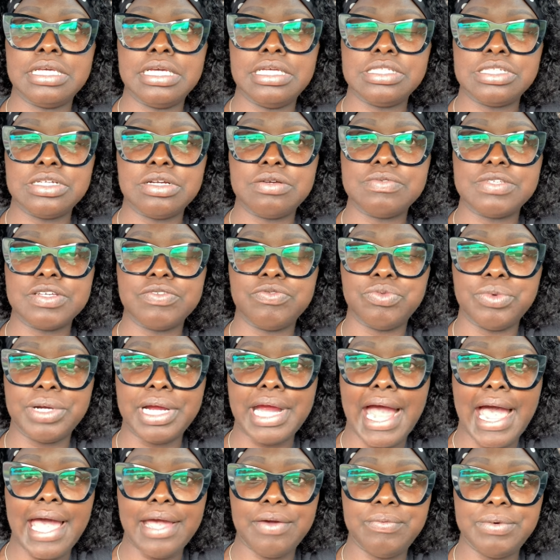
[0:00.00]
in terms of
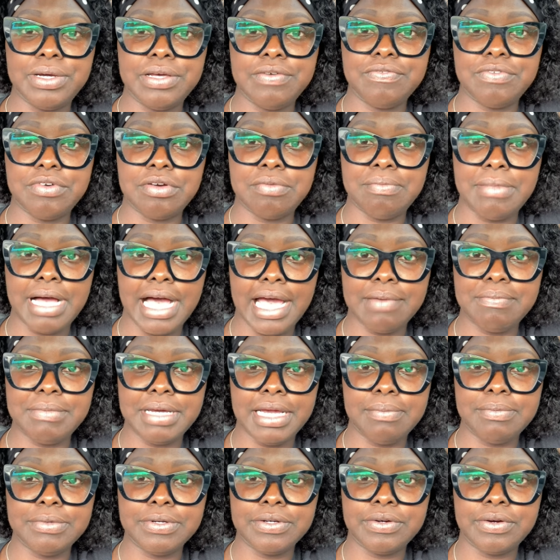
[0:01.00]
where I went for my
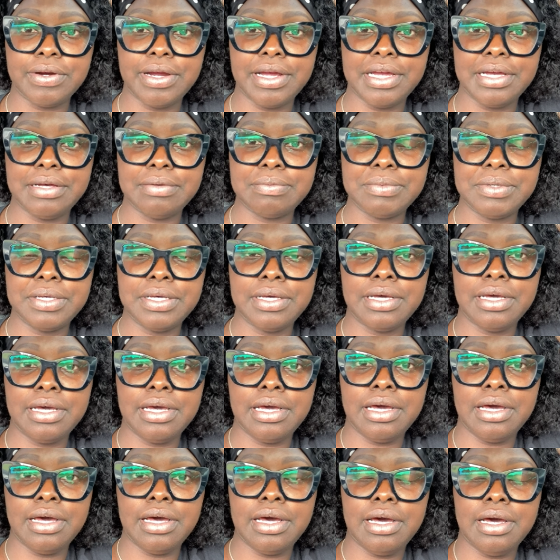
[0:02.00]
mammogram,
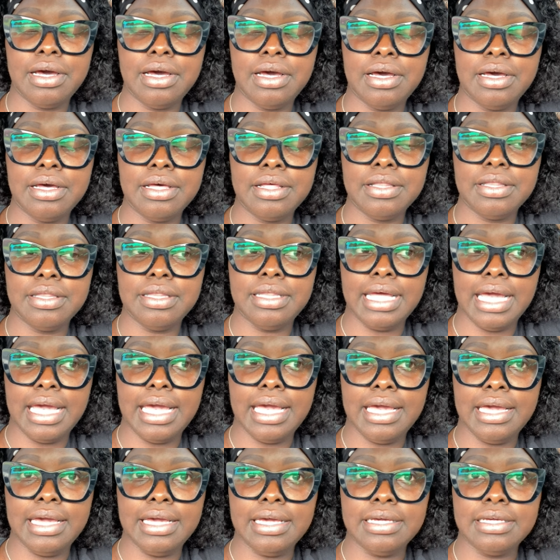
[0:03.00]

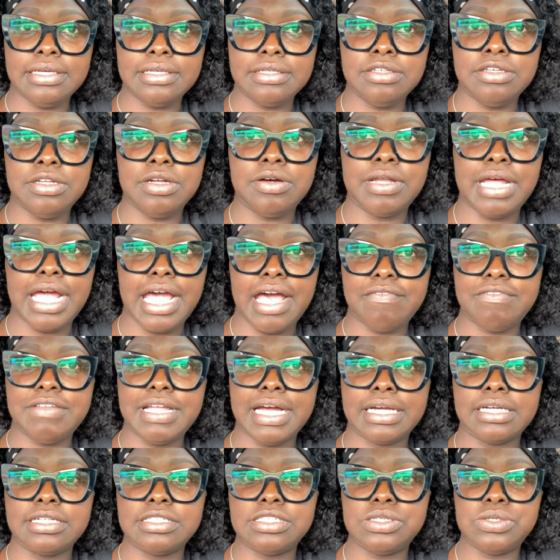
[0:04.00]
they, you know, have
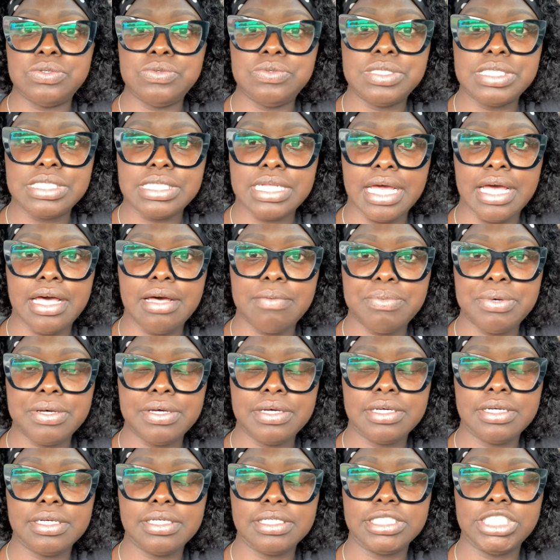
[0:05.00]
like a two-step
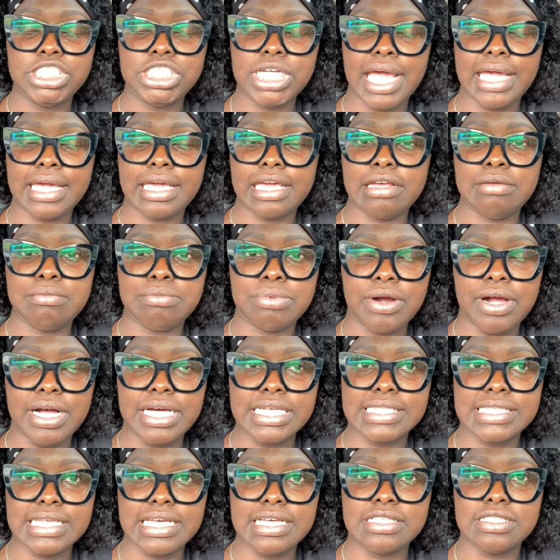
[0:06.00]
check-in
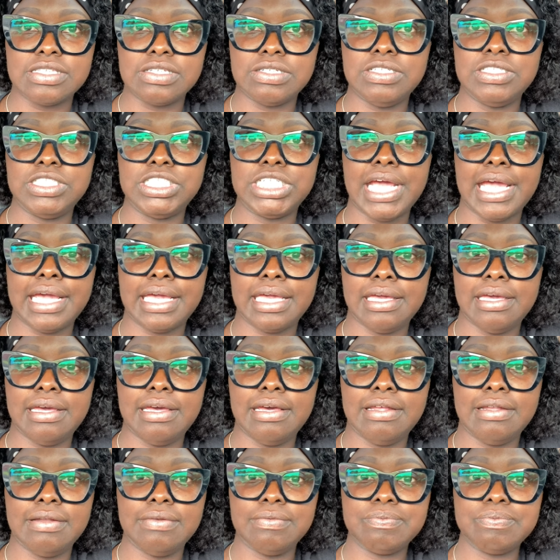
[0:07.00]
process. So you check
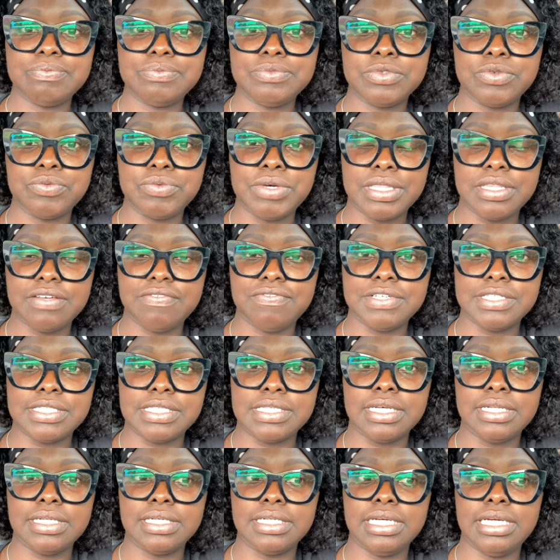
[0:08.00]
in with the
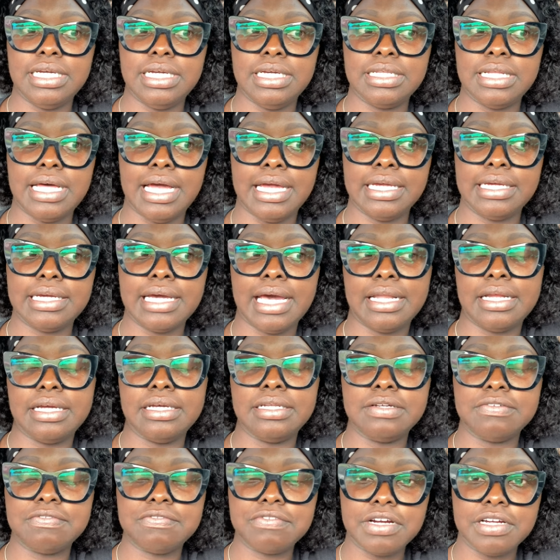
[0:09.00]
facility, like kind of
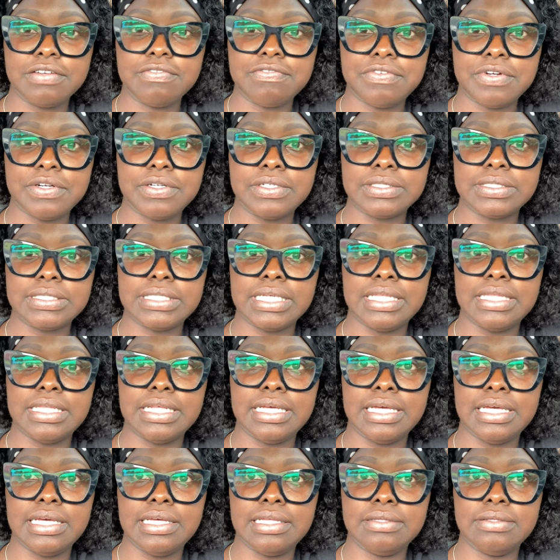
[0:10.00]
in the front first, and
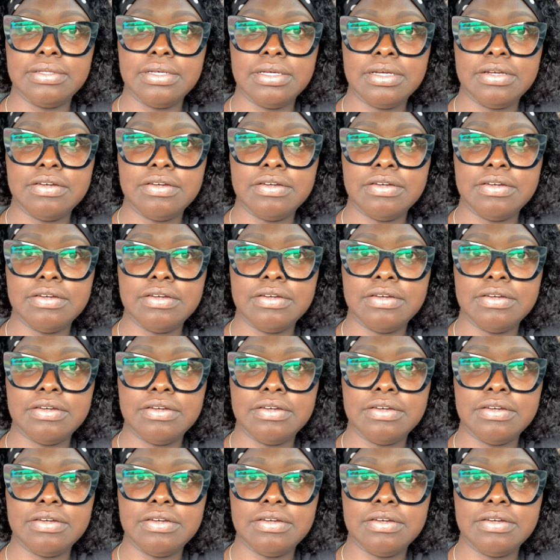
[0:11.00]
then